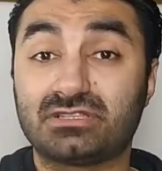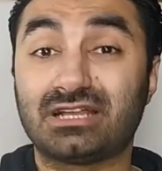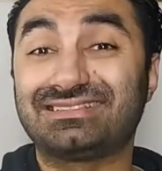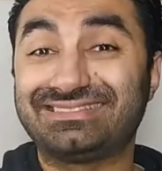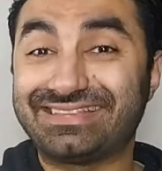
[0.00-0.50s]
it's
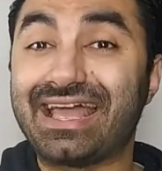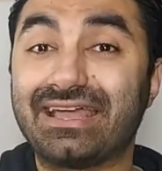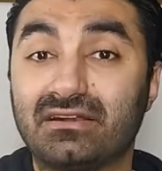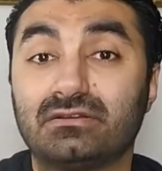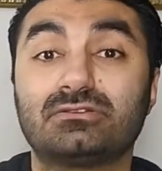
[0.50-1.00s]
not
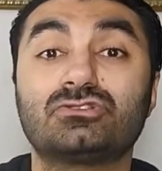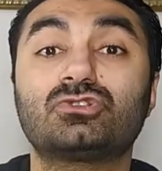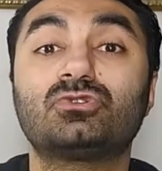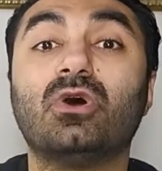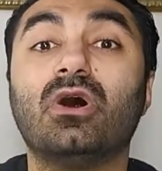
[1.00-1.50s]
ta'ir, it's
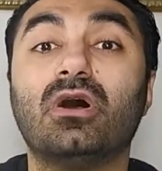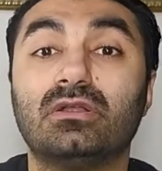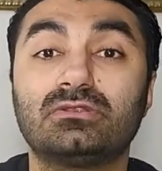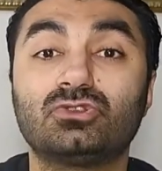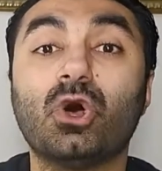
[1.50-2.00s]
ta.
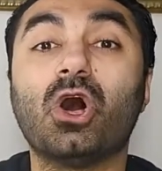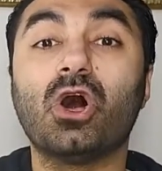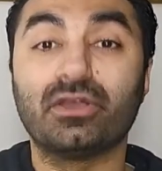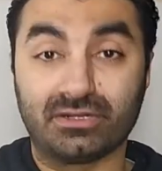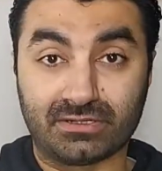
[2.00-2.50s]

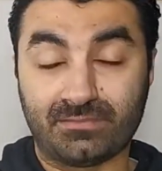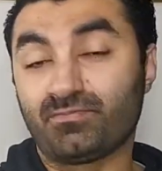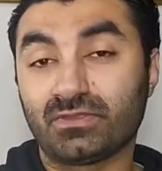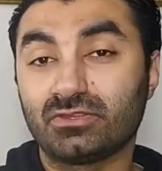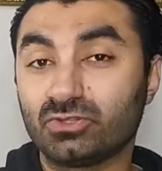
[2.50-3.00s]
Ta'ir.
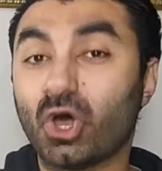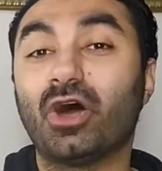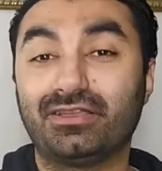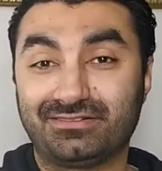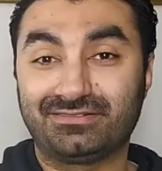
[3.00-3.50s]

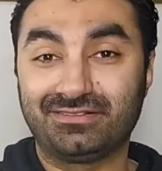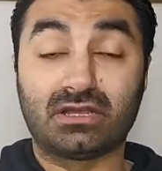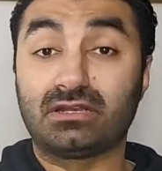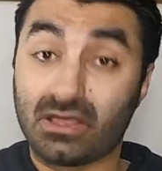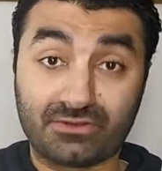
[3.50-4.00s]
Ta'ir.
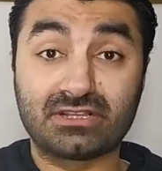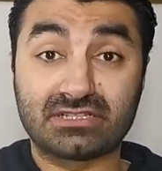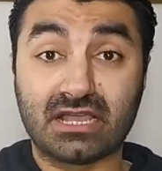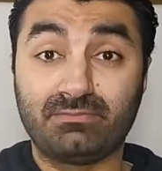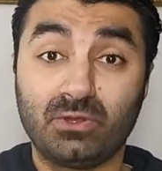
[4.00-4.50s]
Another
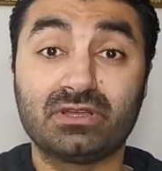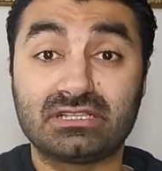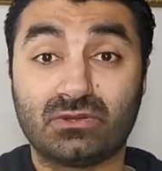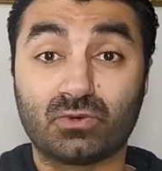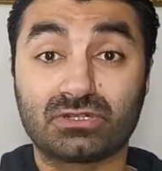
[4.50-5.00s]
example
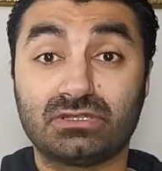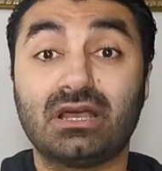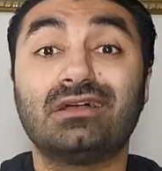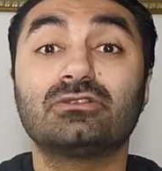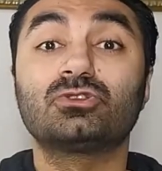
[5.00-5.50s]
is the word
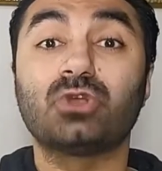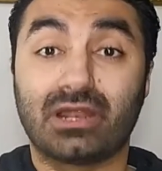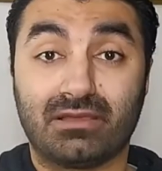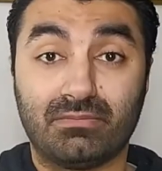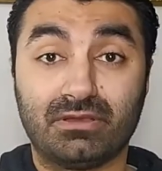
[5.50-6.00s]

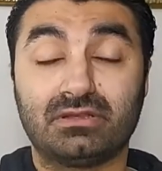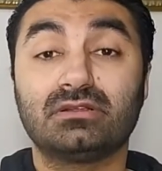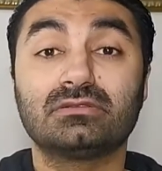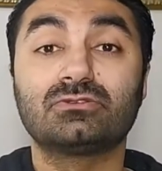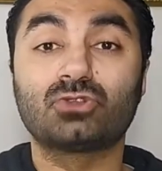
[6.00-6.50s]
talab.
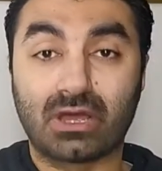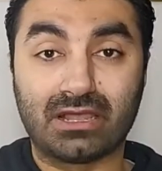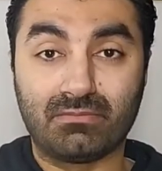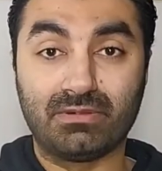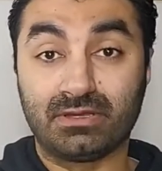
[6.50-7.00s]

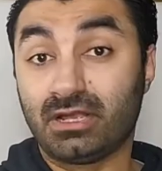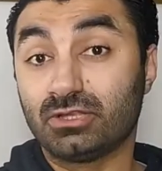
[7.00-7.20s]
Talab.